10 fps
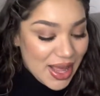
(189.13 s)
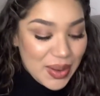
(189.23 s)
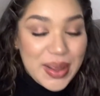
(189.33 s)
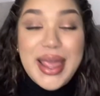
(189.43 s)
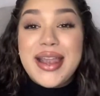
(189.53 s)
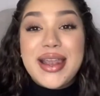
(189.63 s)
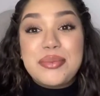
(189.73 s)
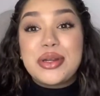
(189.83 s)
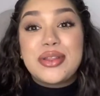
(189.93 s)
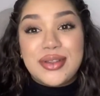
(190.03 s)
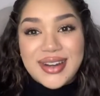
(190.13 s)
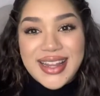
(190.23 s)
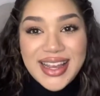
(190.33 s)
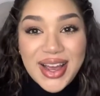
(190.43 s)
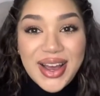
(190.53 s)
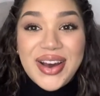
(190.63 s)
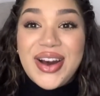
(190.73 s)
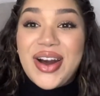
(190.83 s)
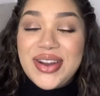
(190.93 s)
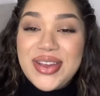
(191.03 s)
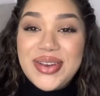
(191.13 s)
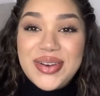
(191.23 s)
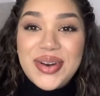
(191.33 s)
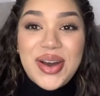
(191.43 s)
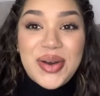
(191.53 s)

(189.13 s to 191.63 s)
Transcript: Okay, number three, are you